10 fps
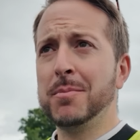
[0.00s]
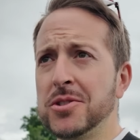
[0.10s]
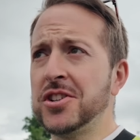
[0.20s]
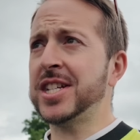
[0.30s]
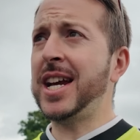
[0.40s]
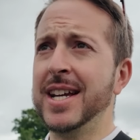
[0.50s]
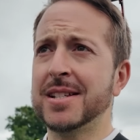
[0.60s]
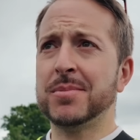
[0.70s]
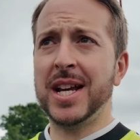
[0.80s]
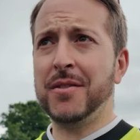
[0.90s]
I'm not just saying
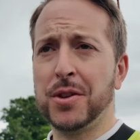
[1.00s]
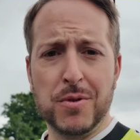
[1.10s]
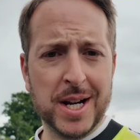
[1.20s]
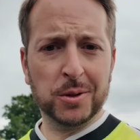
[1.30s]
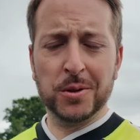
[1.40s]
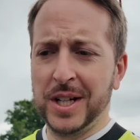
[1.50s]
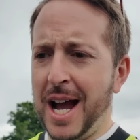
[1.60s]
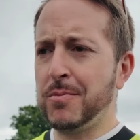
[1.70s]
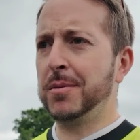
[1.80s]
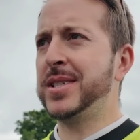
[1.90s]
this, I'm saying it for the record on
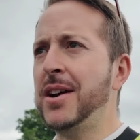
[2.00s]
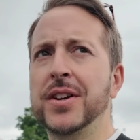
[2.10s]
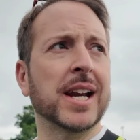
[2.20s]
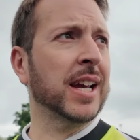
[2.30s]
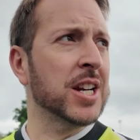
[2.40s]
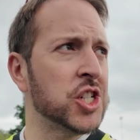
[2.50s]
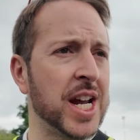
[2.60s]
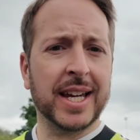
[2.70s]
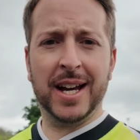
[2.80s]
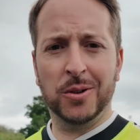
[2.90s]
camera, I'm definitely going to
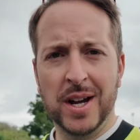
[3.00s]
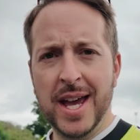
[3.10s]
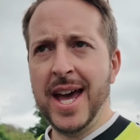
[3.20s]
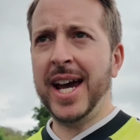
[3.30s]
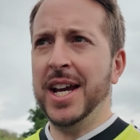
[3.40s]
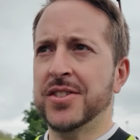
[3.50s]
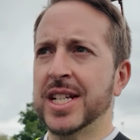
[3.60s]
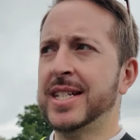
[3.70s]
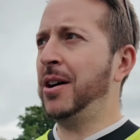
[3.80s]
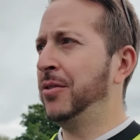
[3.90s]
check out
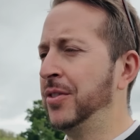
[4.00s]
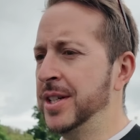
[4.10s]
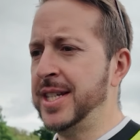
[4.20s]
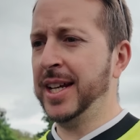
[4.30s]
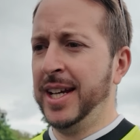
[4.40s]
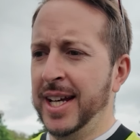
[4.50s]
AFC Telford